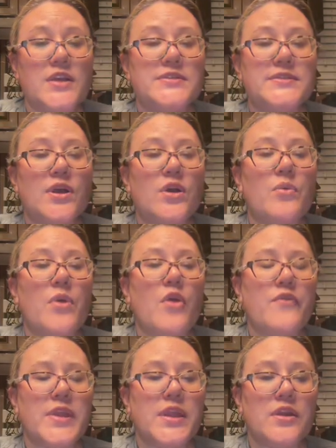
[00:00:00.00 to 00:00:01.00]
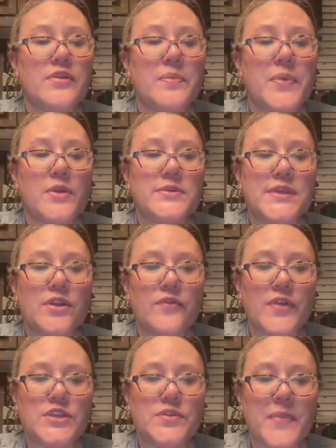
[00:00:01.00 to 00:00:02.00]
So over here, the
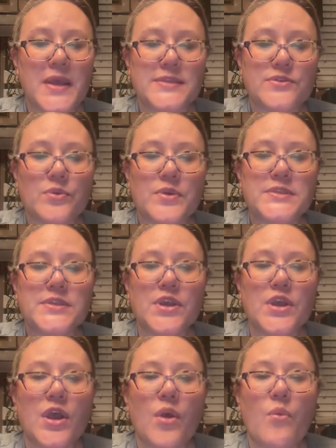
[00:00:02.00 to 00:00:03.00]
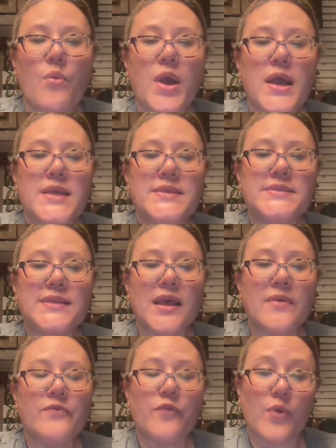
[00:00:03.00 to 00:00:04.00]
post-intervention math scores was
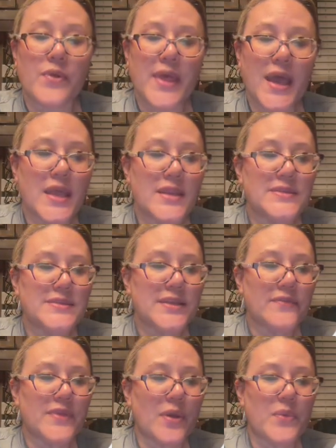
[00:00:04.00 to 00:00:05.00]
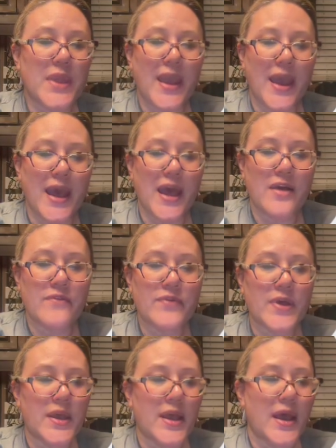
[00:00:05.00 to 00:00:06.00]
for that and stuff that we have
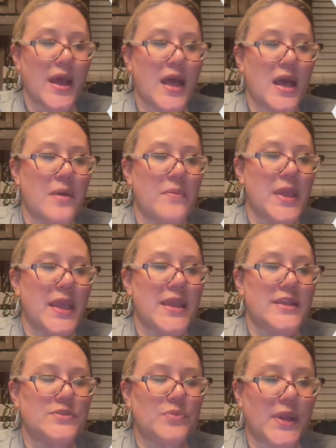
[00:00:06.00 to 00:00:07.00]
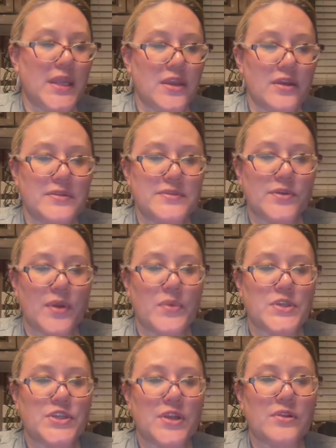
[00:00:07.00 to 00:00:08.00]
is right here. So I
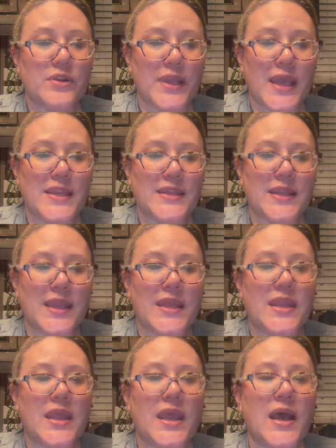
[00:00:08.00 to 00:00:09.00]
want you all to look at it again.